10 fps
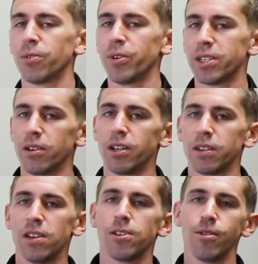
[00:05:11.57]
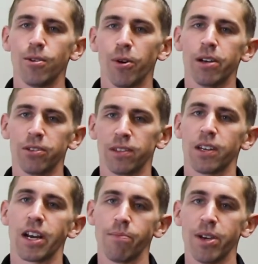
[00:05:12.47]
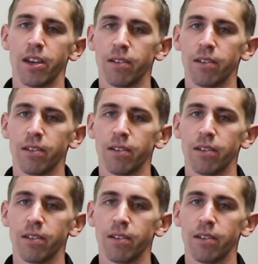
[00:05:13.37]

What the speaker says: to return the tissue to the way it was designed to be.